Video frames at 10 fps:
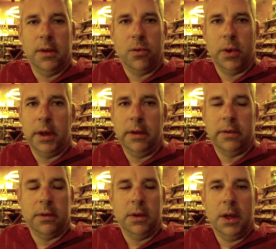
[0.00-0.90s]

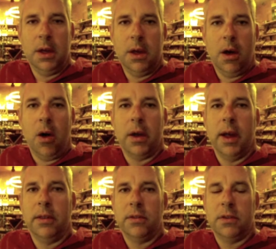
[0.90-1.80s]
giveaways and all
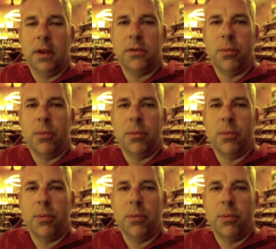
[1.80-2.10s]
kinds of stuff.